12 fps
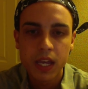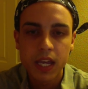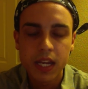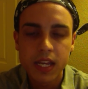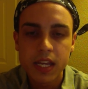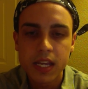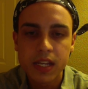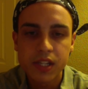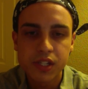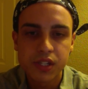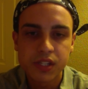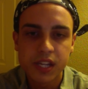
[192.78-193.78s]
And he is
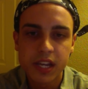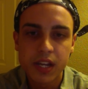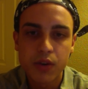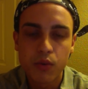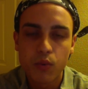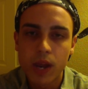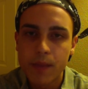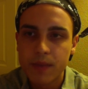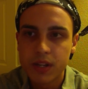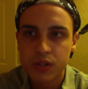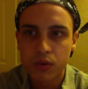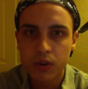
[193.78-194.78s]
just a great
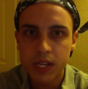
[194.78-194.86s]
mentor.